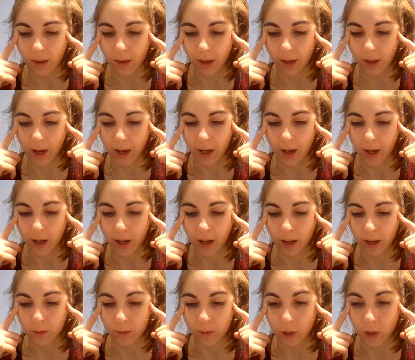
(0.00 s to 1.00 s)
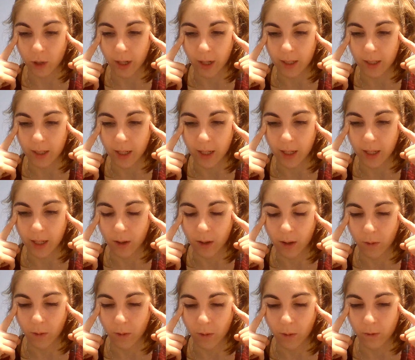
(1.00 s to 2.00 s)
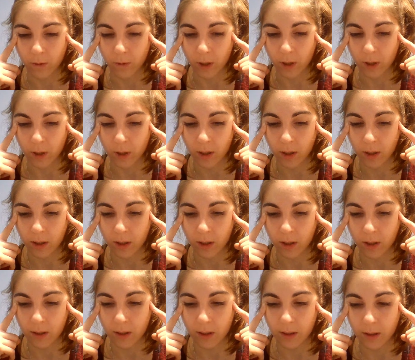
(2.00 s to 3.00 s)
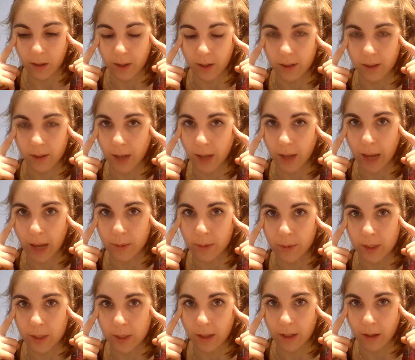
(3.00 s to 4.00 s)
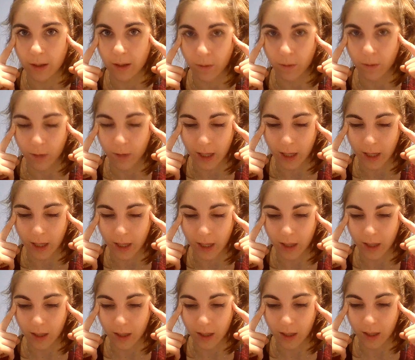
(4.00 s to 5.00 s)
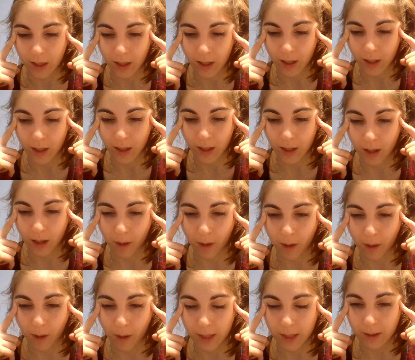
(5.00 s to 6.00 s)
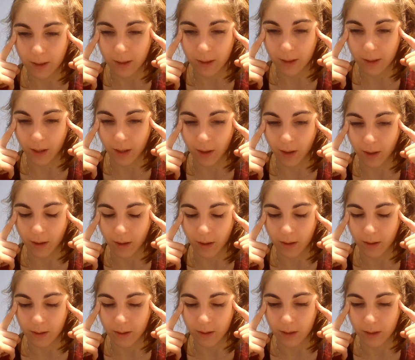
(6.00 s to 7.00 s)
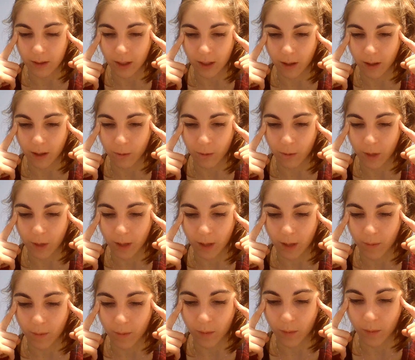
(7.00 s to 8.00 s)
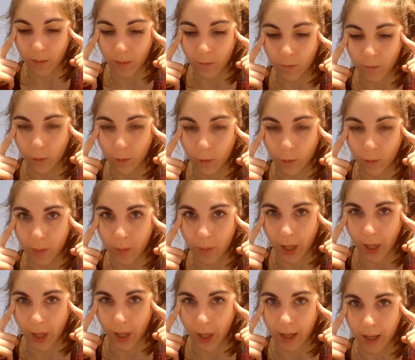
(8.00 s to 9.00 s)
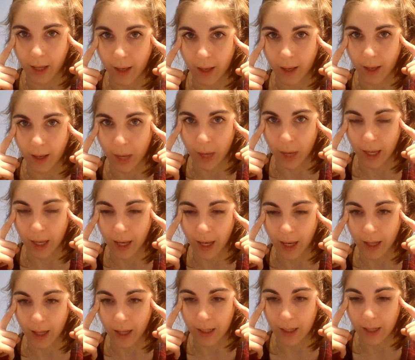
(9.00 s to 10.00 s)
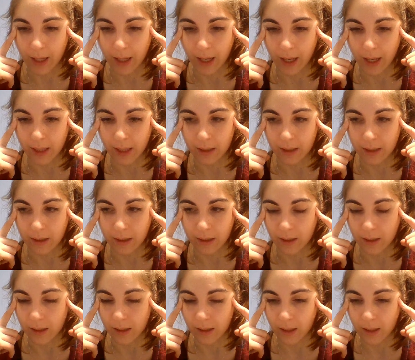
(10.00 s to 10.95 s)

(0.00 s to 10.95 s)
that I'm trying to get over, because I'm sick of it. I'm basically sick of it replaying in my head, and